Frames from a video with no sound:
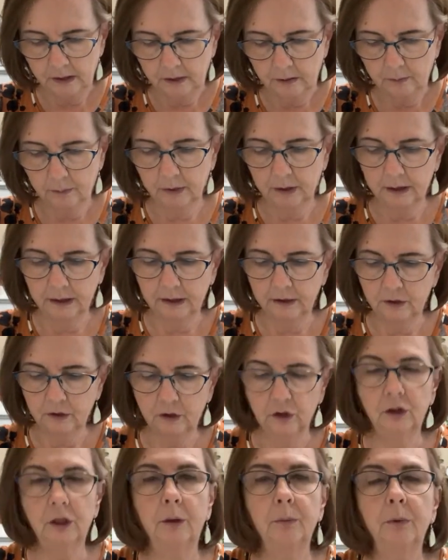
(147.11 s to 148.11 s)
But it's
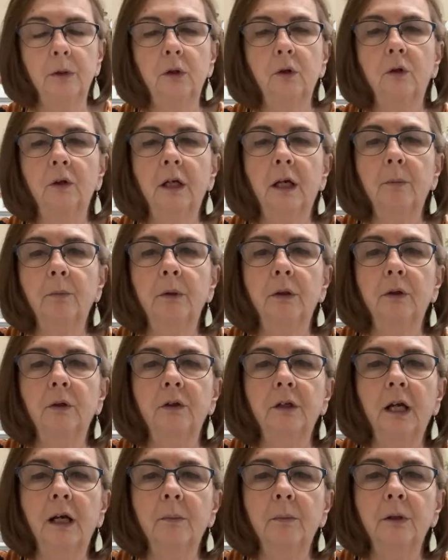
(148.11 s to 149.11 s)

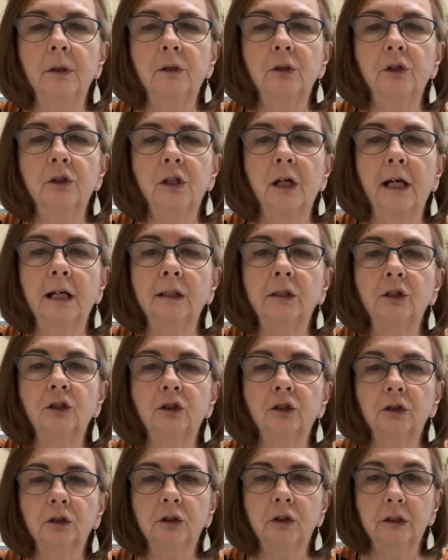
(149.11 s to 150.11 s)

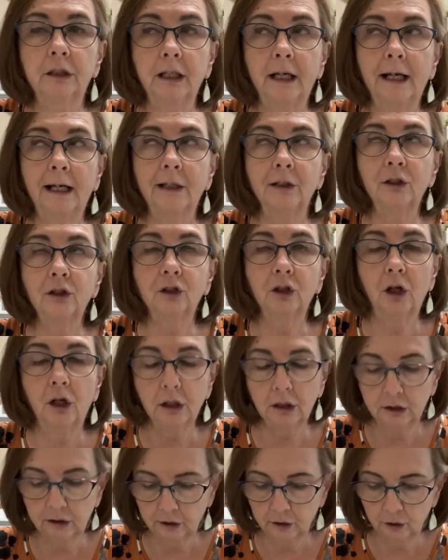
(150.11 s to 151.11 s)

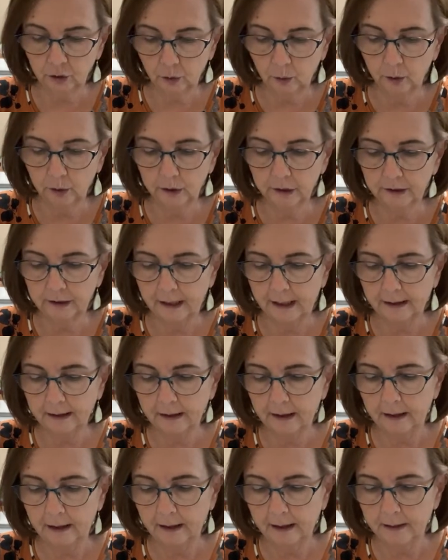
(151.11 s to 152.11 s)

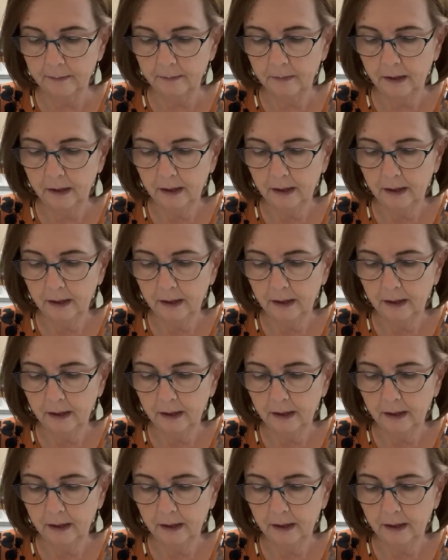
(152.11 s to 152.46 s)
www.chocator.com.